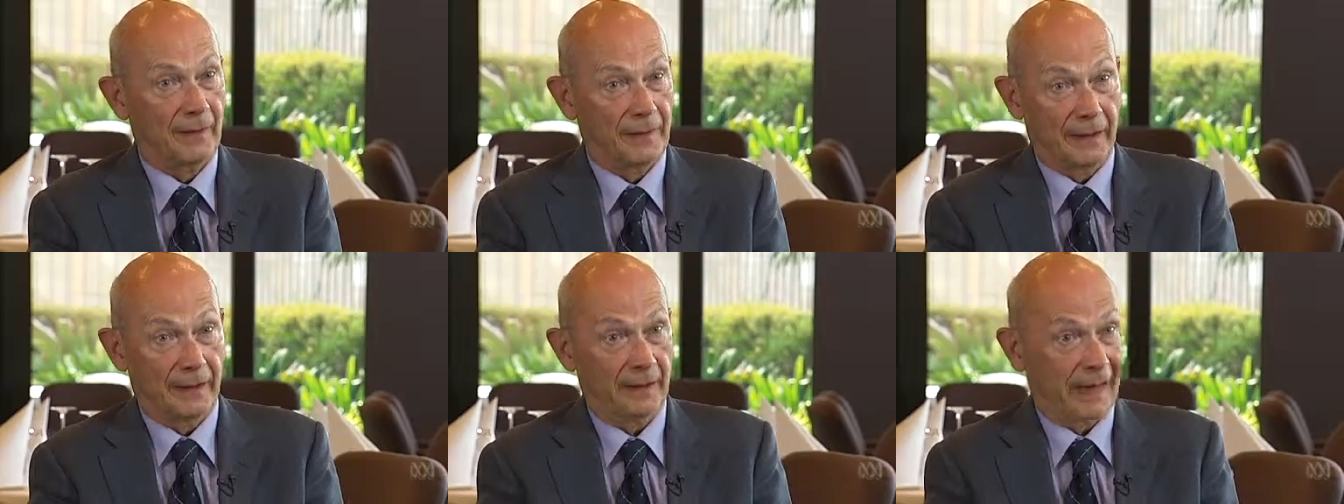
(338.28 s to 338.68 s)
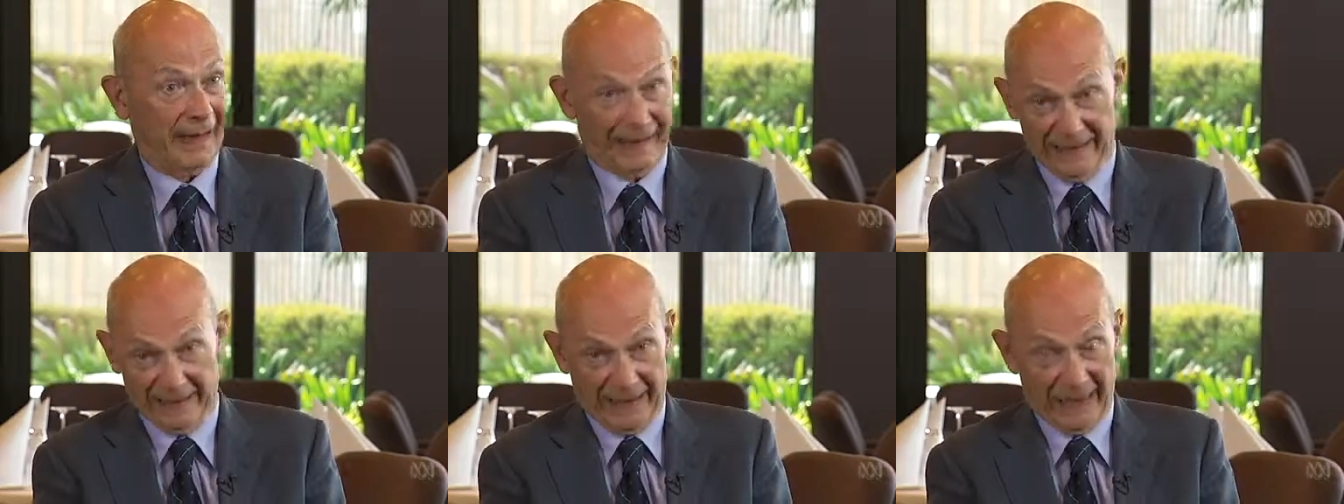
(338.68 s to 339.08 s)
the
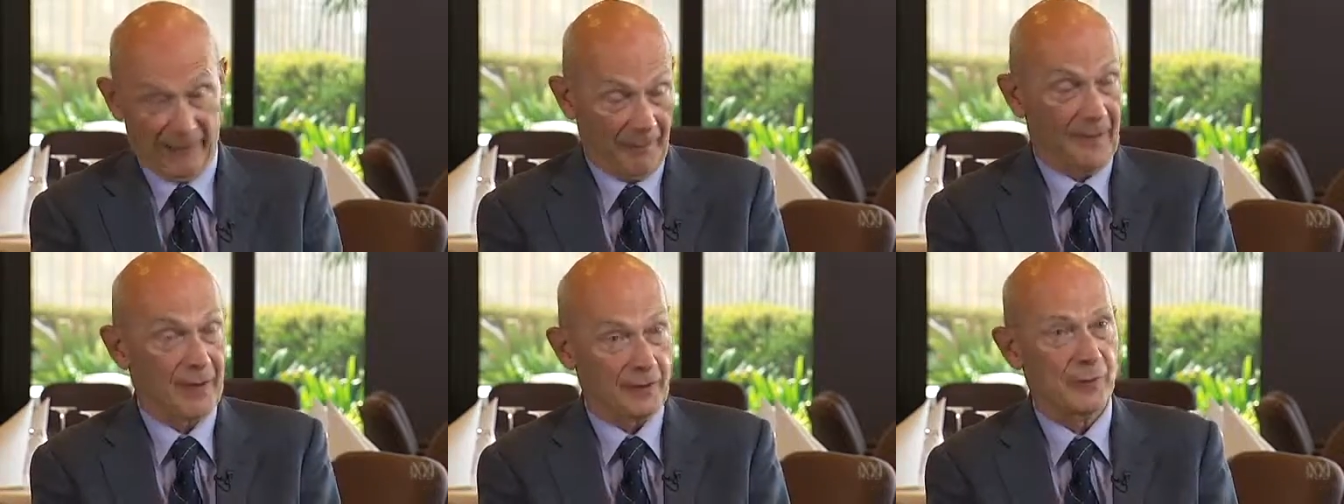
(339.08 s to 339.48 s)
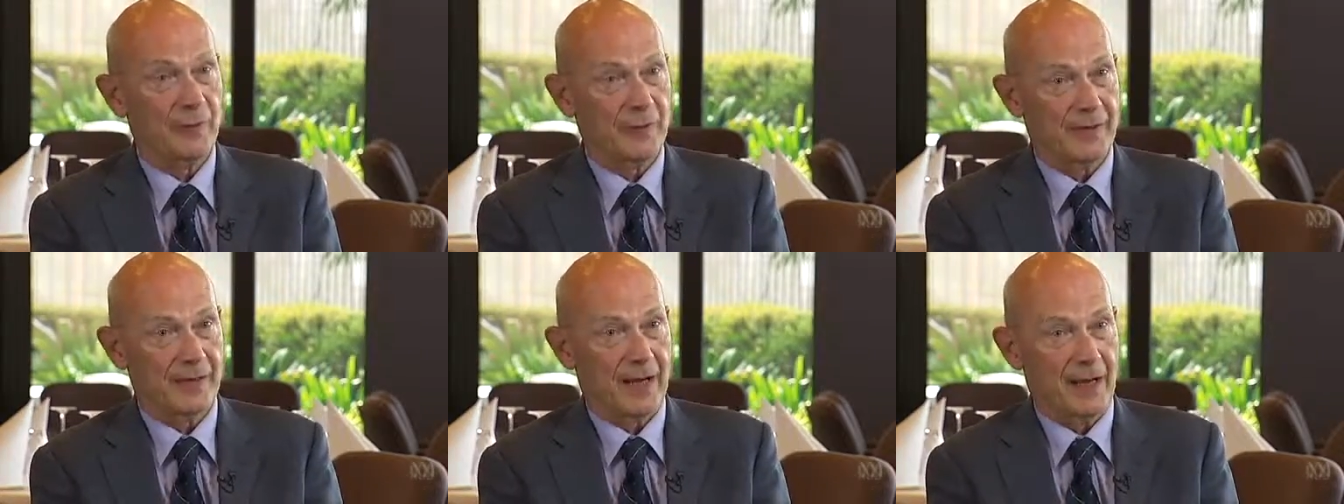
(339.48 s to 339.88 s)
handicap that
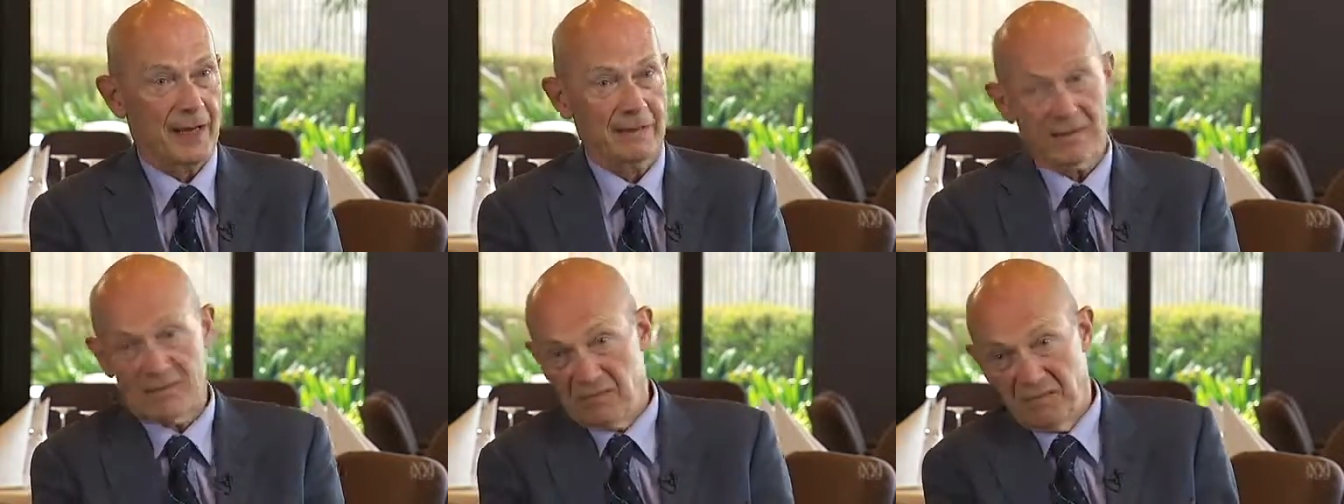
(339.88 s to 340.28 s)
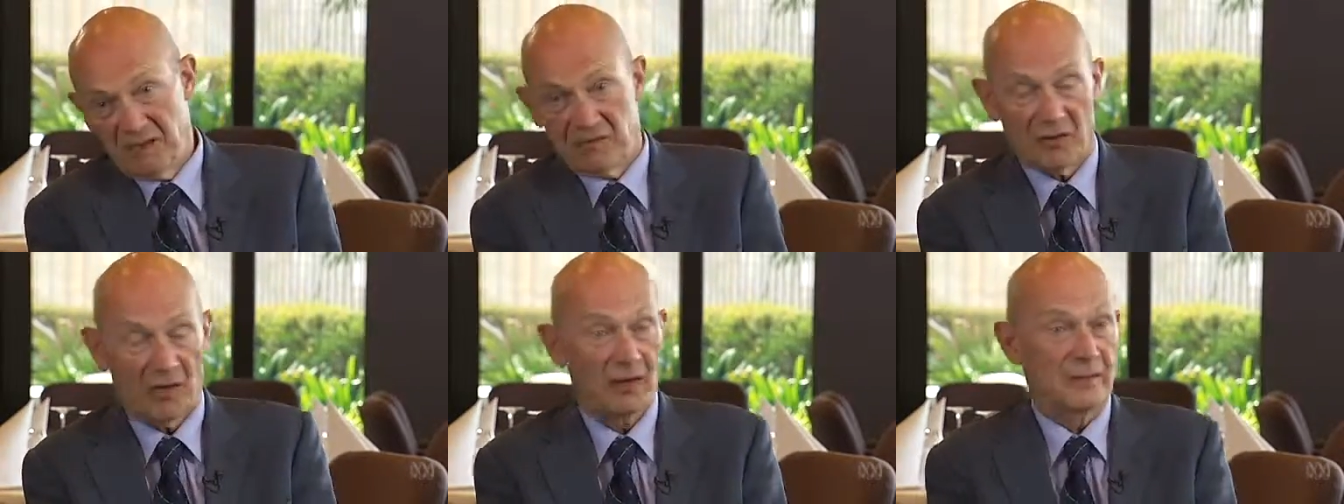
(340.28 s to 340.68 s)
represents
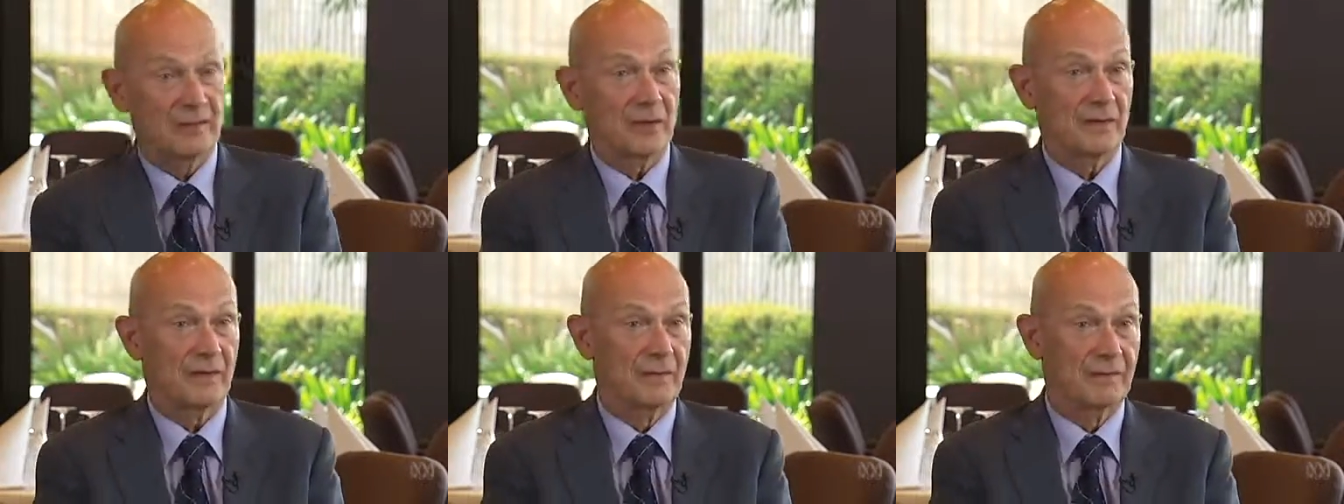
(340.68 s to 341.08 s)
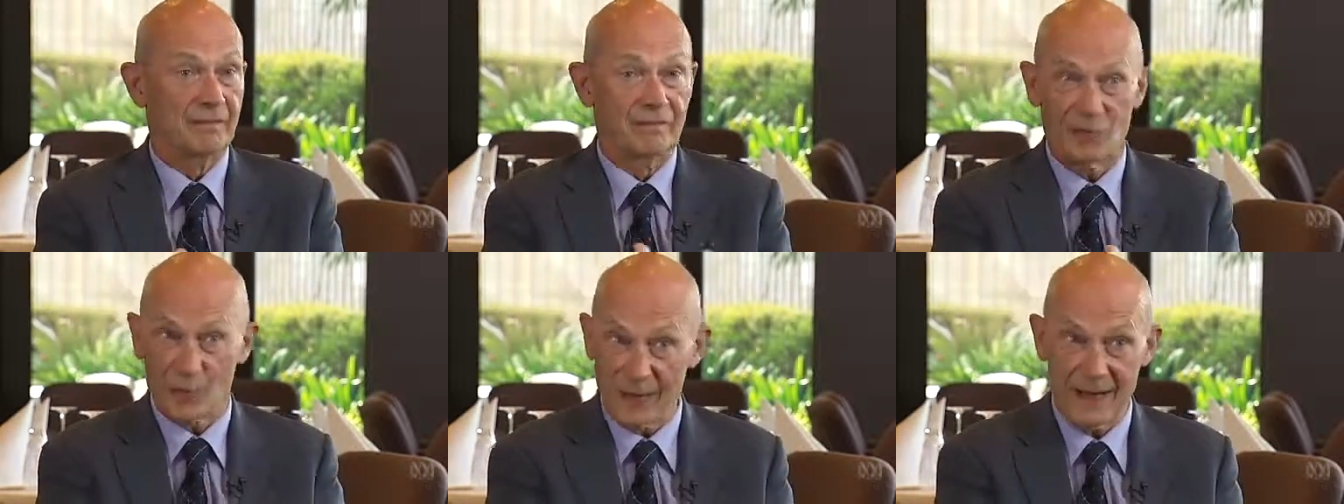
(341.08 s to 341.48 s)
in terms of
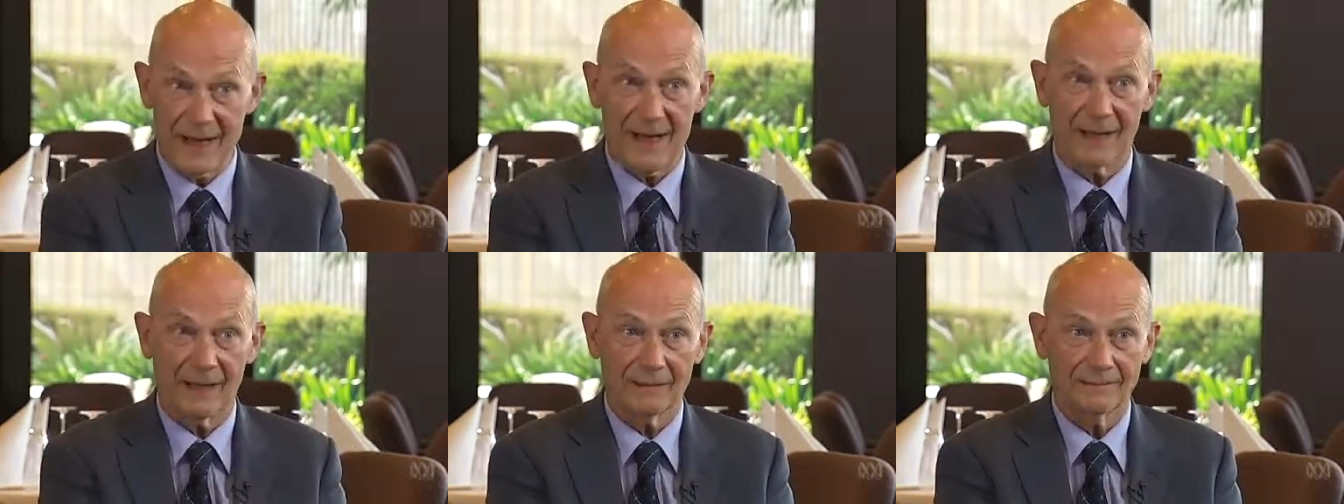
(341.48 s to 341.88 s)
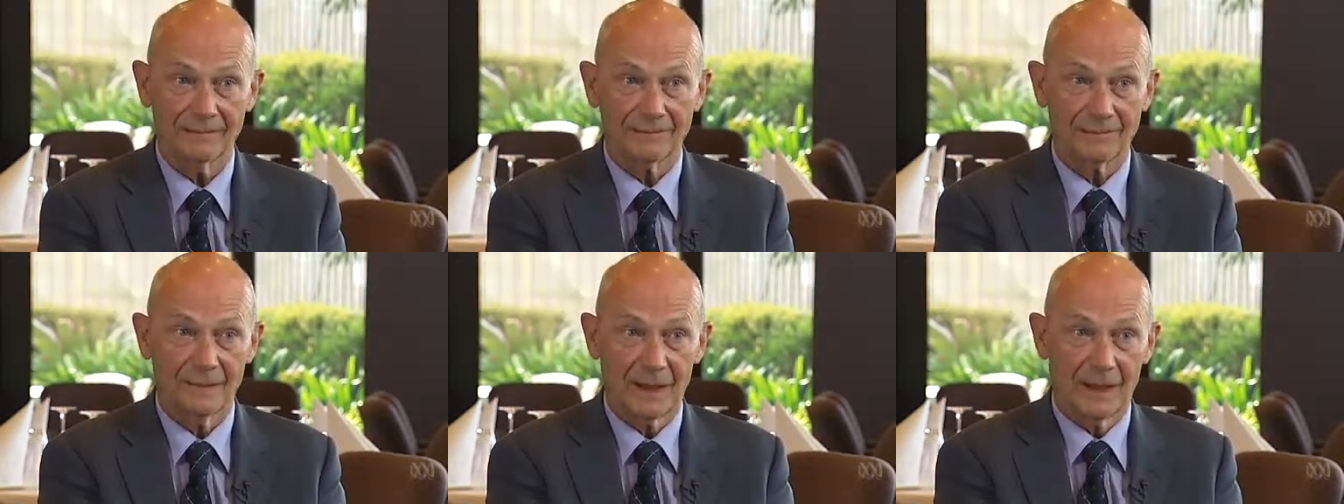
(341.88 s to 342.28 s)
training,
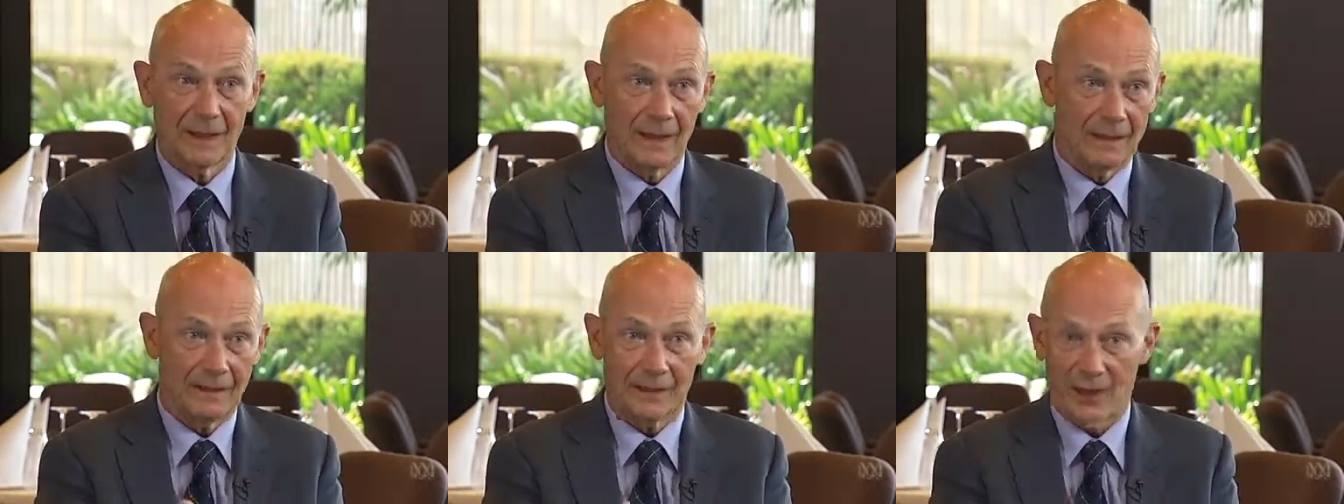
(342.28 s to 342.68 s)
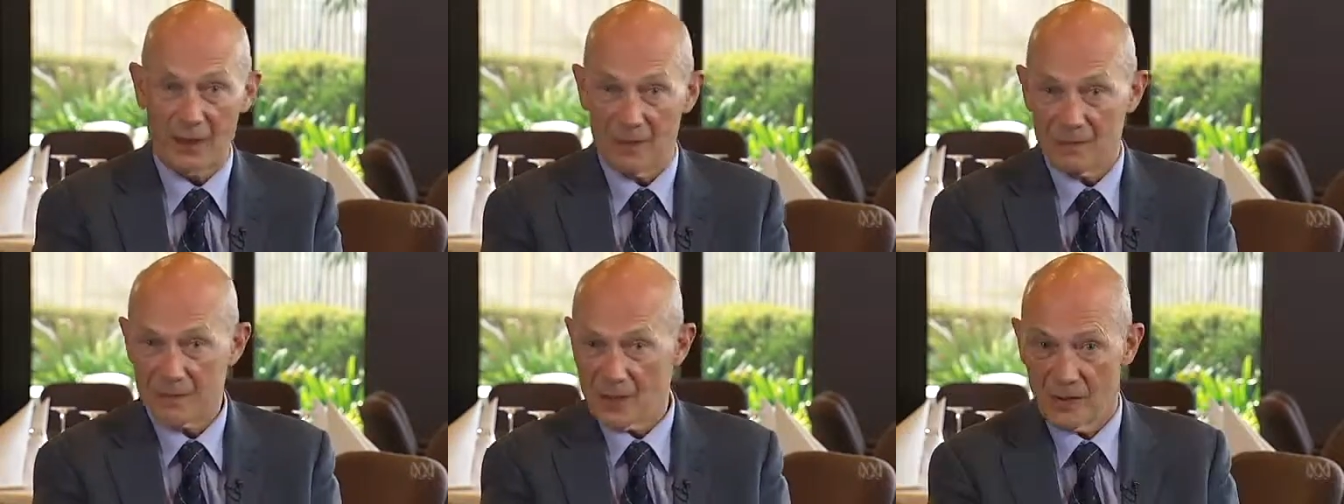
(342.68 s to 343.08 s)
in
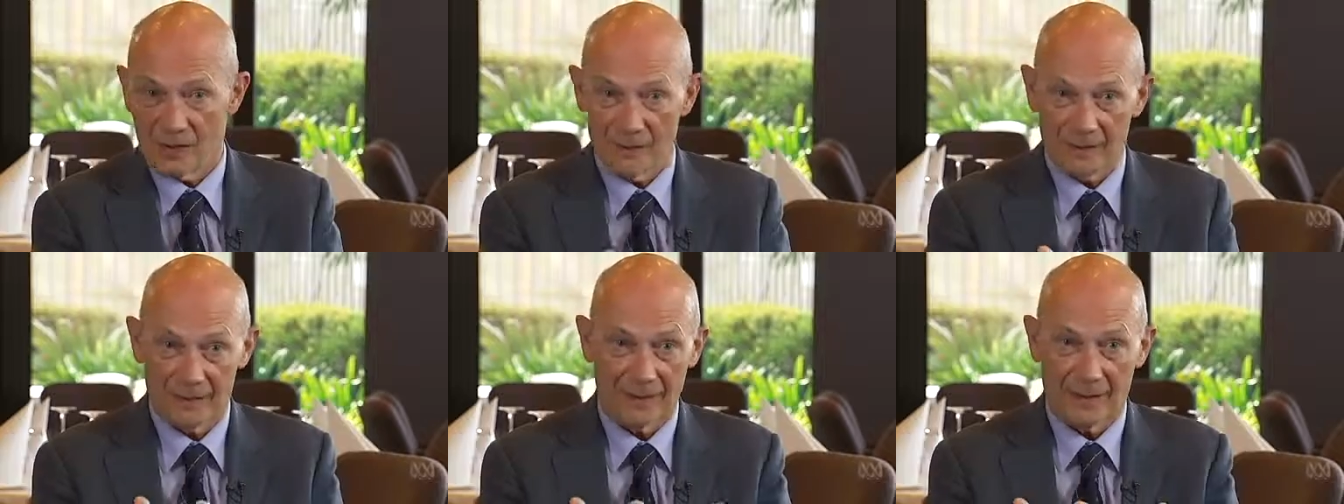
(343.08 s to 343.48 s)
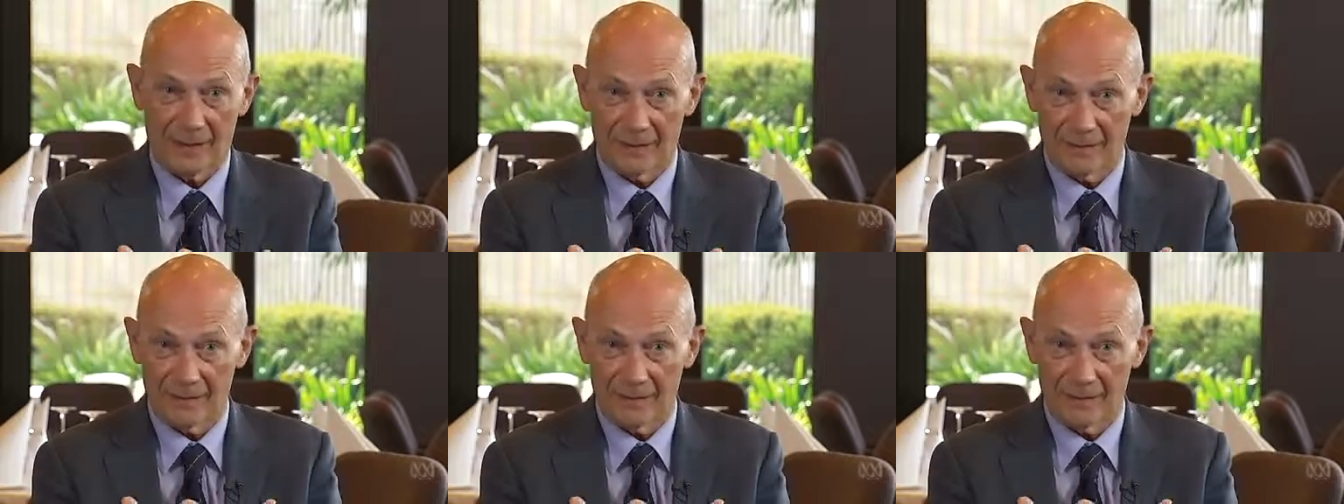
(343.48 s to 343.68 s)
terms of